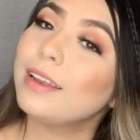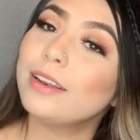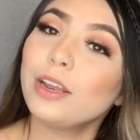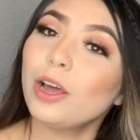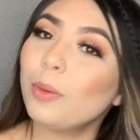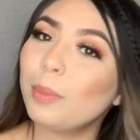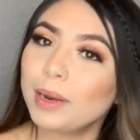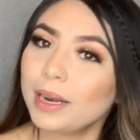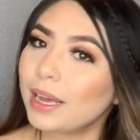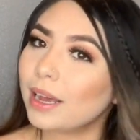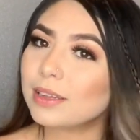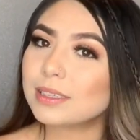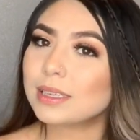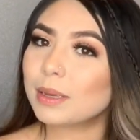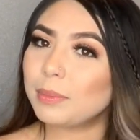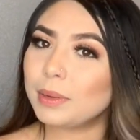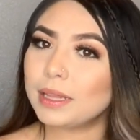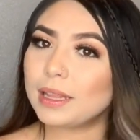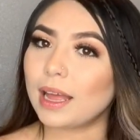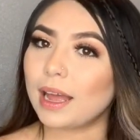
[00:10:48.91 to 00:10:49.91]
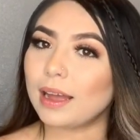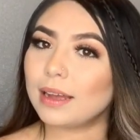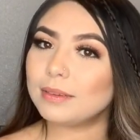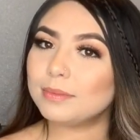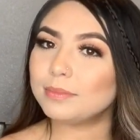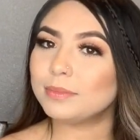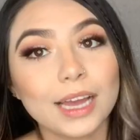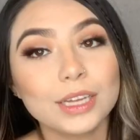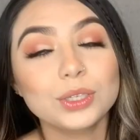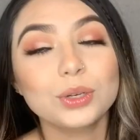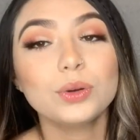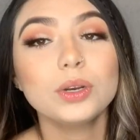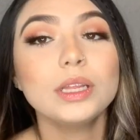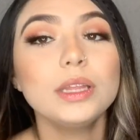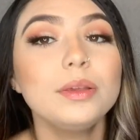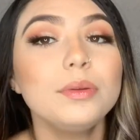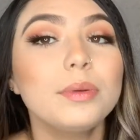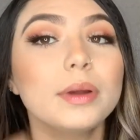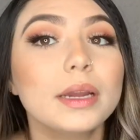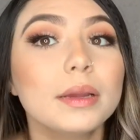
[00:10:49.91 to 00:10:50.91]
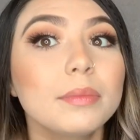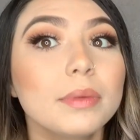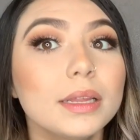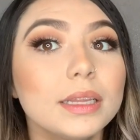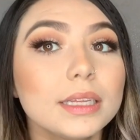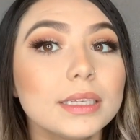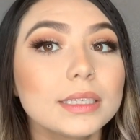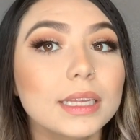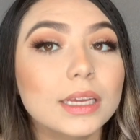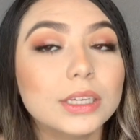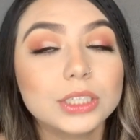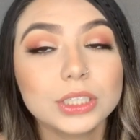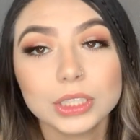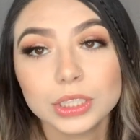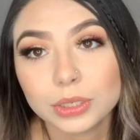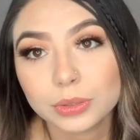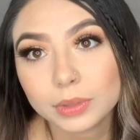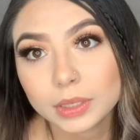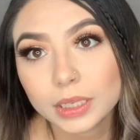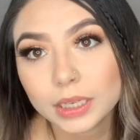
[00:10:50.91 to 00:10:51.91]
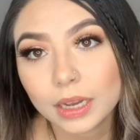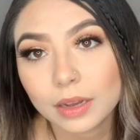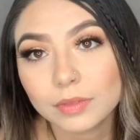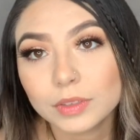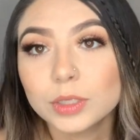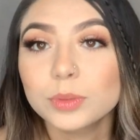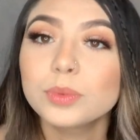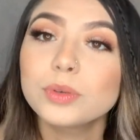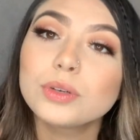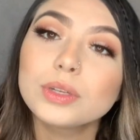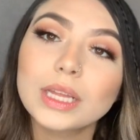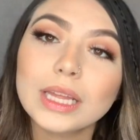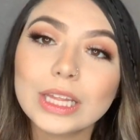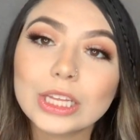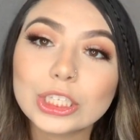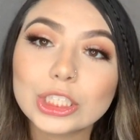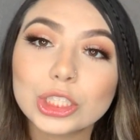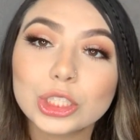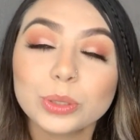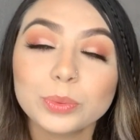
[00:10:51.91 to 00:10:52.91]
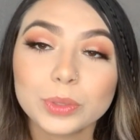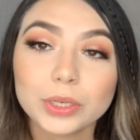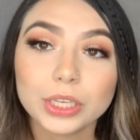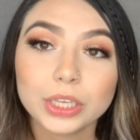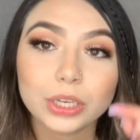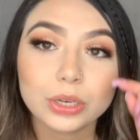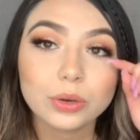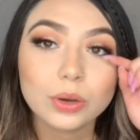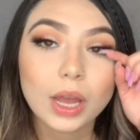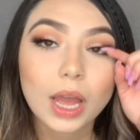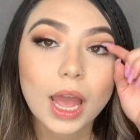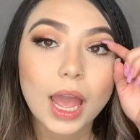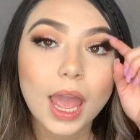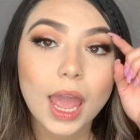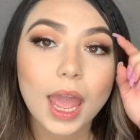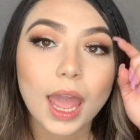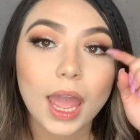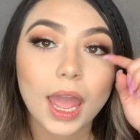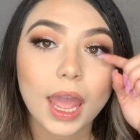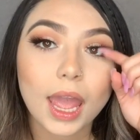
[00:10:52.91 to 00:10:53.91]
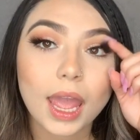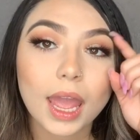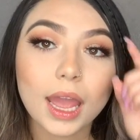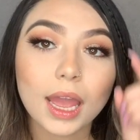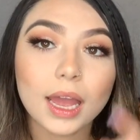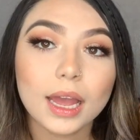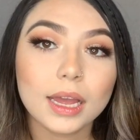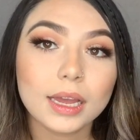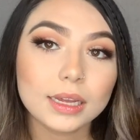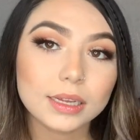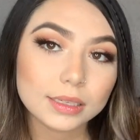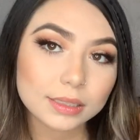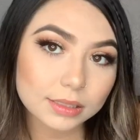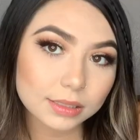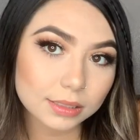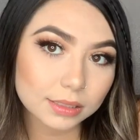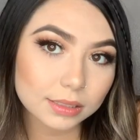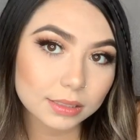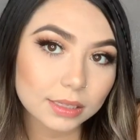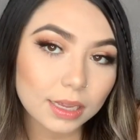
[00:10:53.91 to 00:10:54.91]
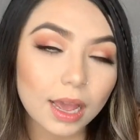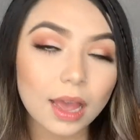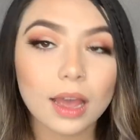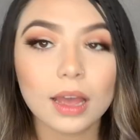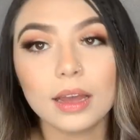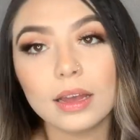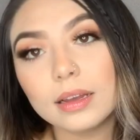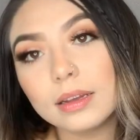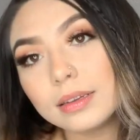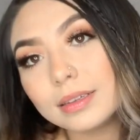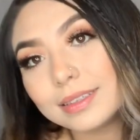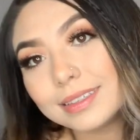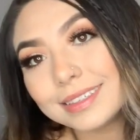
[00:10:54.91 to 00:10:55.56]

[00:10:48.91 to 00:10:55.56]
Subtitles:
Nobody else could beat that. I totally recommend these lashes. They're really comfortable. They look super cute. And yeah.